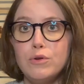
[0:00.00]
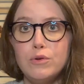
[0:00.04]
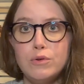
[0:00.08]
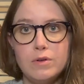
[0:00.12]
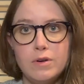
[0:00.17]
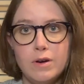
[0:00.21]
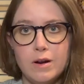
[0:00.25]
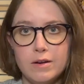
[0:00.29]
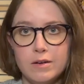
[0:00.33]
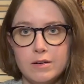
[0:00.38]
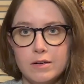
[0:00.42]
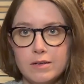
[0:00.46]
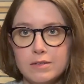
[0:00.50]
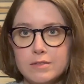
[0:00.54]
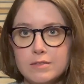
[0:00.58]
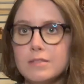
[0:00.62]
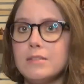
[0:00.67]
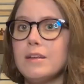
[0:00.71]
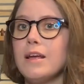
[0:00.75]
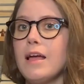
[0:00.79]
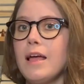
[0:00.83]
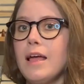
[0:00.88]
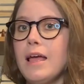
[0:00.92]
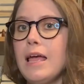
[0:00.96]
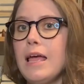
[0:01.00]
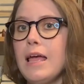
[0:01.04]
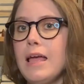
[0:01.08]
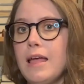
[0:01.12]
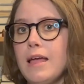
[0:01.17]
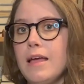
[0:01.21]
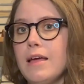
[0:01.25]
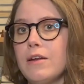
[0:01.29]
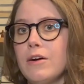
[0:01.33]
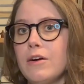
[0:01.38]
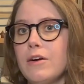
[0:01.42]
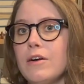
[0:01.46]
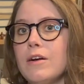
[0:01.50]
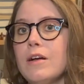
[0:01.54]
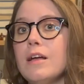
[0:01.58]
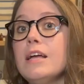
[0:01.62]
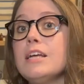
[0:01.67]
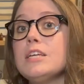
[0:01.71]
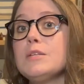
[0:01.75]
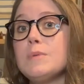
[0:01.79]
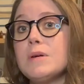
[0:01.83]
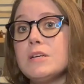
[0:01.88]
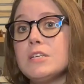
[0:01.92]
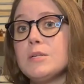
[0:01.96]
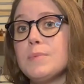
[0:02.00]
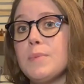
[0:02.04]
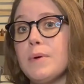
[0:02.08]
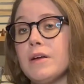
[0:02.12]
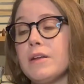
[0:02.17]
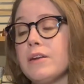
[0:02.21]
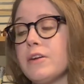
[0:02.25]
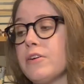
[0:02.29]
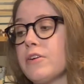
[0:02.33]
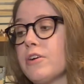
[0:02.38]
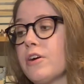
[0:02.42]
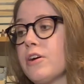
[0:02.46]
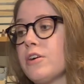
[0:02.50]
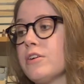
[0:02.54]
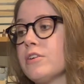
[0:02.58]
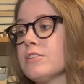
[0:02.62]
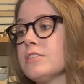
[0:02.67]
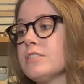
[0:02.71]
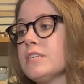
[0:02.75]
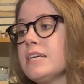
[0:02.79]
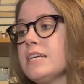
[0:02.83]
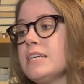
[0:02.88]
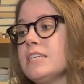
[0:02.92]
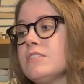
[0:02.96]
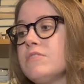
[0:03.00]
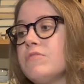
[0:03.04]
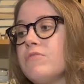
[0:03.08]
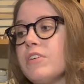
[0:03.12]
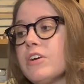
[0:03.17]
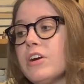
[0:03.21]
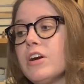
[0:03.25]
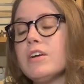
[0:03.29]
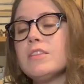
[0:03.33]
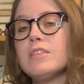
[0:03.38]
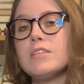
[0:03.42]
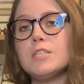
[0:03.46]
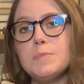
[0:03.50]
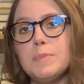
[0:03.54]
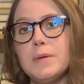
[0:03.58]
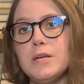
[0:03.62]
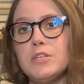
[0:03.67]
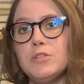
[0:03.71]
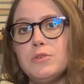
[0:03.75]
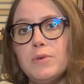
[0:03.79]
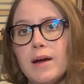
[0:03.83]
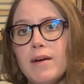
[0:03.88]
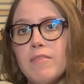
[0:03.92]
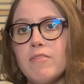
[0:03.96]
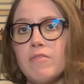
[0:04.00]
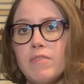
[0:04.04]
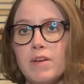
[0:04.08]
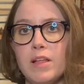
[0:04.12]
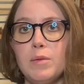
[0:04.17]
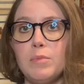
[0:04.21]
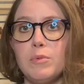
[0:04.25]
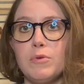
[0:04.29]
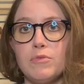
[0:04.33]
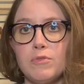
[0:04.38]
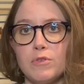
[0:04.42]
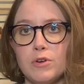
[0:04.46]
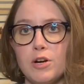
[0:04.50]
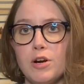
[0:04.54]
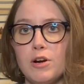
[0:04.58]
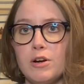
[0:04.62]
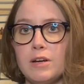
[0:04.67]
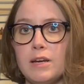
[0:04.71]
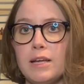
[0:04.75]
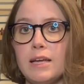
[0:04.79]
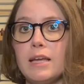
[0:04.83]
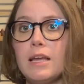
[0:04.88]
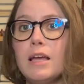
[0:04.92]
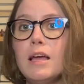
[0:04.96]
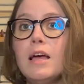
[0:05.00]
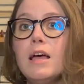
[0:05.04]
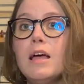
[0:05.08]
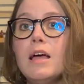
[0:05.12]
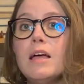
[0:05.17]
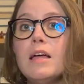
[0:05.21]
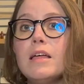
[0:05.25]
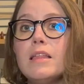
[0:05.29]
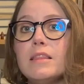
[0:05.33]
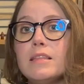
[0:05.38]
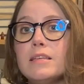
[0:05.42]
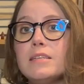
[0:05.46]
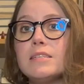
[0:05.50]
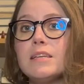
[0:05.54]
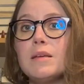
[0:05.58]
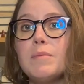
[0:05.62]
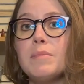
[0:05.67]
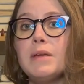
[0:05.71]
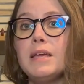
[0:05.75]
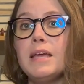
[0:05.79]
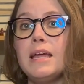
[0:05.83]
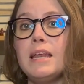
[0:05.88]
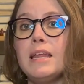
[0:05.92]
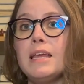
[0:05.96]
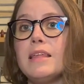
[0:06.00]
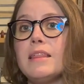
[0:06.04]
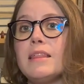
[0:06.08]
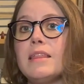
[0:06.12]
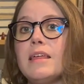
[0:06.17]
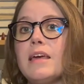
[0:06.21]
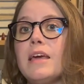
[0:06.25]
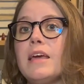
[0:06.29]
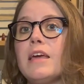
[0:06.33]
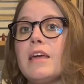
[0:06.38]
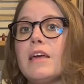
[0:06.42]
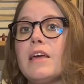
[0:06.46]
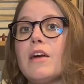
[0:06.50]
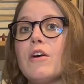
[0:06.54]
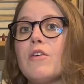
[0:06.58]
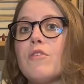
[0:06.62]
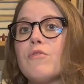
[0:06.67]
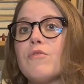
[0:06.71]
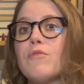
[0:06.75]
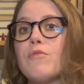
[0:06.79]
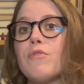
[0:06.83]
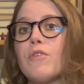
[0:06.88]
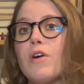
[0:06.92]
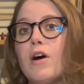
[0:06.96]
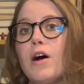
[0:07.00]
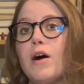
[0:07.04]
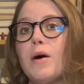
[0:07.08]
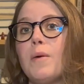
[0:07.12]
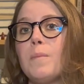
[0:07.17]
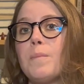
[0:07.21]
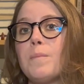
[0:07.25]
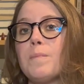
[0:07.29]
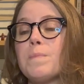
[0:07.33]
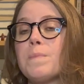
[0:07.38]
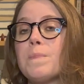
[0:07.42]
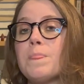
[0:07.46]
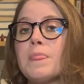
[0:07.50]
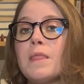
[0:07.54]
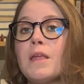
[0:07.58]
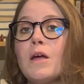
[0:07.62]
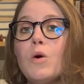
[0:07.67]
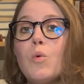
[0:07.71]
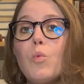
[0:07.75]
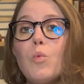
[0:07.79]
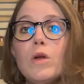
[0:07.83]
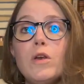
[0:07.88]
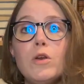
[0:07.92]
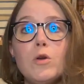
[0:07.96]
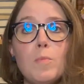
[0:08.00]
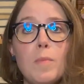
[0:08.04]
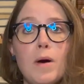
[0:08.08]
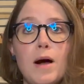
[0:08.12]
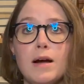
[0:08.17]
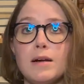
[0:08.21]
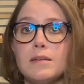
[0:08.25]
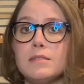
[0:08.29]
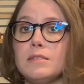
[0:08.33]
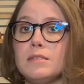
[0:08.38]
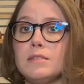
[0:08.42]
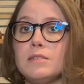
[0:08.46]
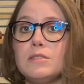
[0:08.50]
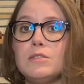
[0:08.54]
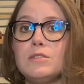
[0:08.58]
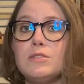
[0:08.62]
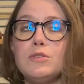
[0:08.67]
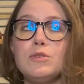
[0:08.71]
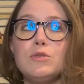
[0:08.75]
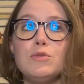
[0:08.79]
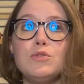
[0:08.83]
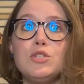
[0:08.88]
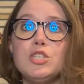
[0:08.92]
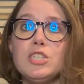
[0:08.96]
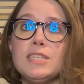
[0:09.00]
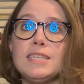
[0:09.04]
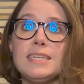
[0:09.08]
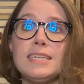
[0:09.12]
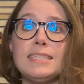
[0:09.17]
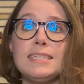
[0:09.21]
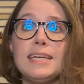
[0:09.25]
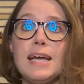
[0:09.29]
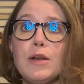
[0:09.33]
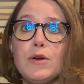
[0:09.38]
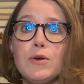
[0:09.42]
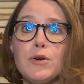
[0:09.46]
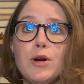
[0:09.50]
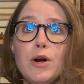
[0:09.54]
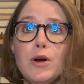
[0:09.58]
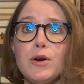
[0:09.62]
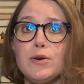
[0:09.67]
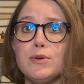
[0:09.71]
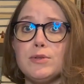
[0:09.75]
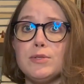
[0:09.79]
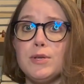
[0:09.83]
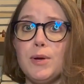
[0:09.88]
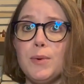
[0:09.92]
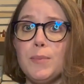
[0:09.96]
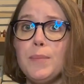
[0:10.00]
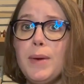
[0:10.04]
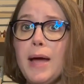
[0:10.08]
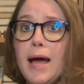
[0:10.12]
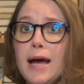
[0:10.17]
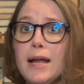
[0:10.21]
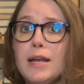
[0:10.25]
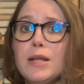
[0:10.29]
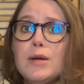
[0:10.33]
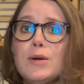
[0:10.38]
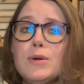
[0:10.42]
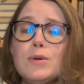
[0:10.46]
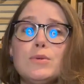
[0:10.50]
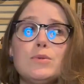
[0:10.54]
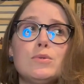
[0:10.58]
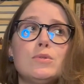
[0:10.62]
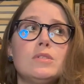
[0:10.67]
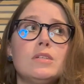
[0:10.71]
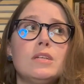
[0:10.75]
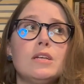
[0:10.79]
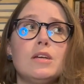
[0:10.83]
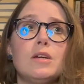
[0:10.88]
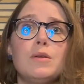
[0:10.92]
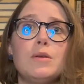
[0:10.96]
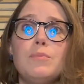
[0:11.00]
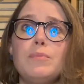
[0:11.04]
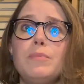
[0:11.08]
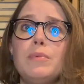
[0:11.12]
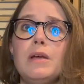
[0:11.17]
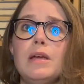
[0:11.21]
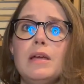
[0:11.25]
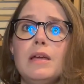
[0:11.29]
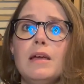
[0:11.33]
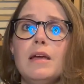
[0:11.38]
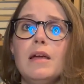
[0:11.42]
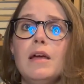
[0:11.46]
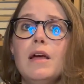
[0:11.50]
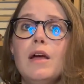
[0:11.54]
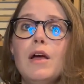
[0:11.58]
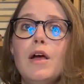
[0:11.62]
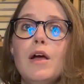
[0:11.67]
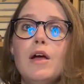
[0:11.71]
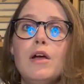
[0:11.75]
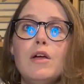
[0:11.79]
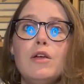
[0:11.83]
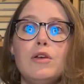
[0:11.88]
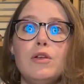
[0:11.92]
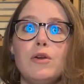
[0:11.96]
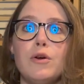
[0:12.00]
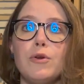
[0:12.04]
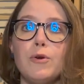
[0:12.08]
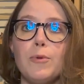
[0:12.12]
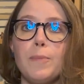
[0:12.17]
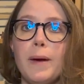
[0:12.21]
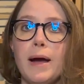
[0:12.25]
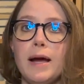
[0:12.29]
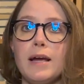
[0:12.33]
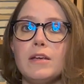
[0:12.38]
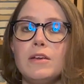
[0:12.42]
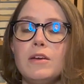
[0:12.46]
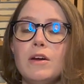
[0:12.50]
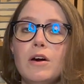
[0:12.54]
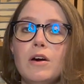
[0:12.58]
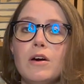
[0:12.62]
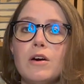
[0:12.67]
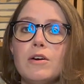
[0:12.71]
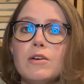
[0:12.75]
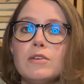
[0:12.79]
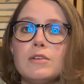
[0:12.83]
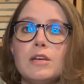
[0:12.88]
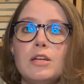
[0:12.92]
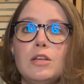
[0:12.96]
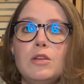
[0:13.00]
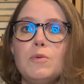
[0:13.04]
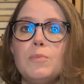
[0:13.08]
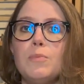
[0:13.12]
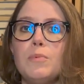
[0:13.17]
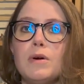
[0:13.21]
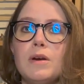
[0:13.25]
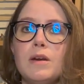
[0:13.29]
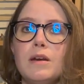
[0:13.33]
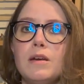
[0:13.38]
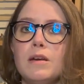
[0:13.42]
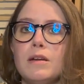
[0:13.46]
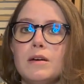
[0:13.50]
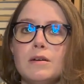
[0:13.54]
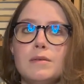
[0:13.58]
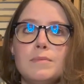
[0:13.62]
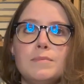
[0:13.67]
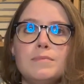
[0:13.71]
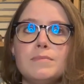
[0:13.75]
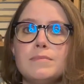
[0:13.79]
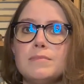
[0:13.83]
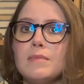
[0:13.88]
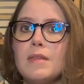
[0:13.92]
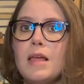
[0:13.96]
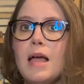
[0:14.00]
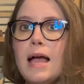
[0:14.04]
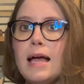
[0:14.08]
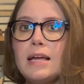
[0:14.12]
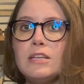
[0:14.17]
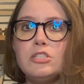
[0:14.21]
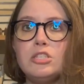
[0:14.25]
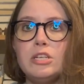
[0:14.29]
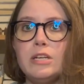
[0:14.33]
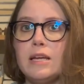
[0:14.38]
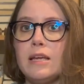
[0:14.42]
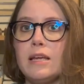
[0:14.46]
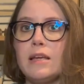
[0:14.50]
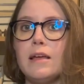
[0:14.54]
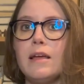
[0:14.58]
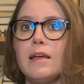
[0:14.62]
gardeners at all, especially pollinator gardeners, is figure out the space you have available for gardening. This can be anything from window boxes to just container gardens on patios. It could be, your backyard. Can you put in a edging?